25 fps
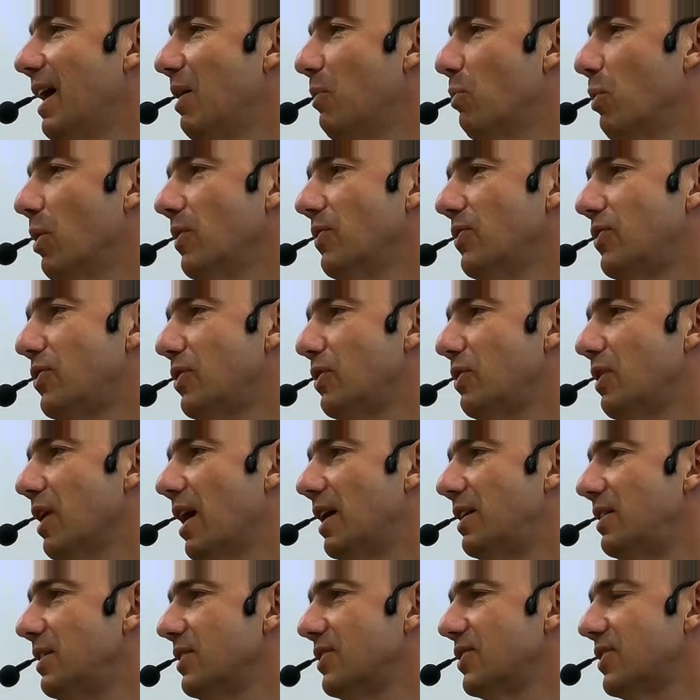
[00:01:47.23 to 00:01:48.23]
want to
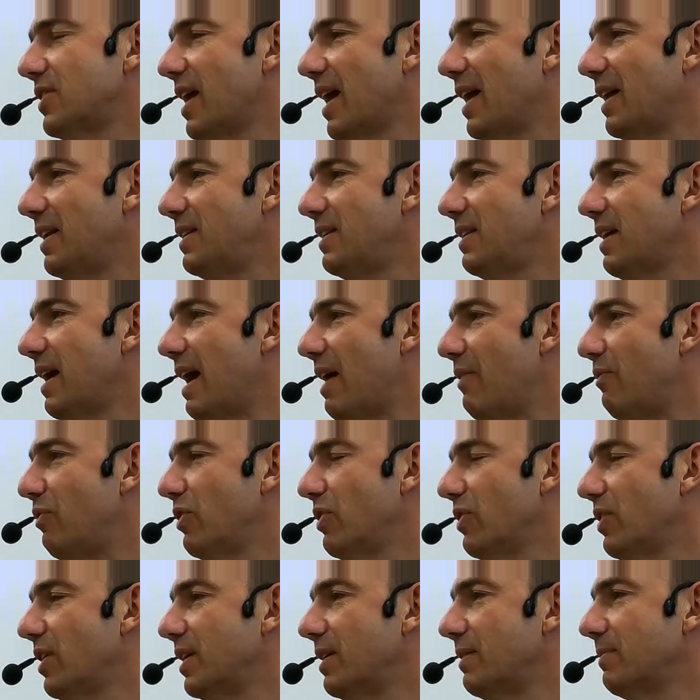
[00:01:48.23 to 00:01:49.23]
understand
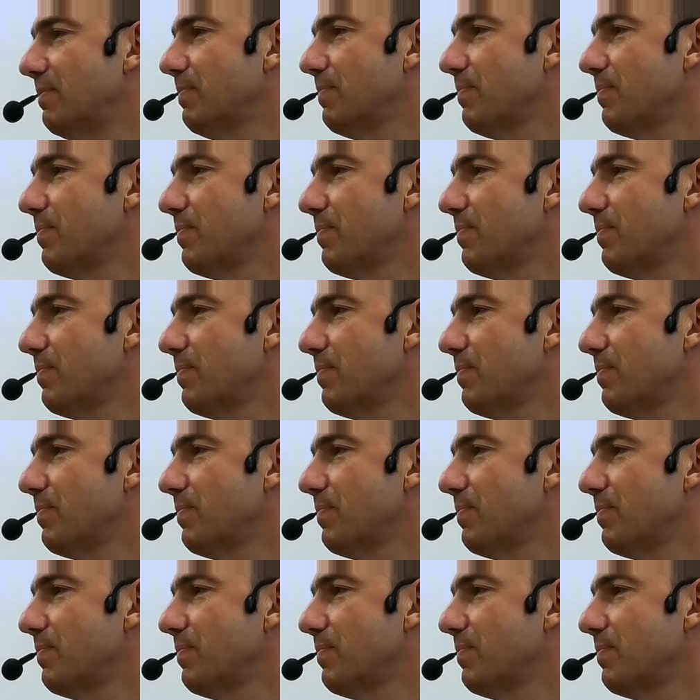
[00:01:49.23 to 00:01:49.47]
everything.